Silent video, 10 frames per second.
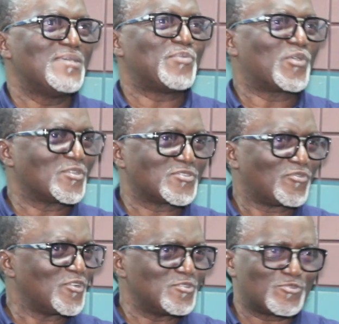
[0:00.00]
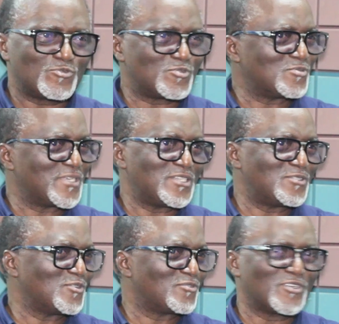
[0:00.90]
Because for you to do
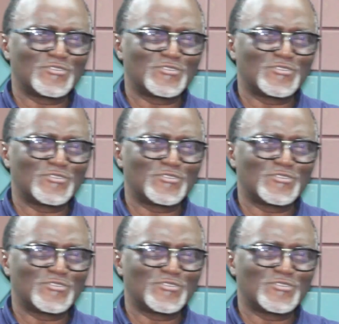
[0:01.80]
radio, for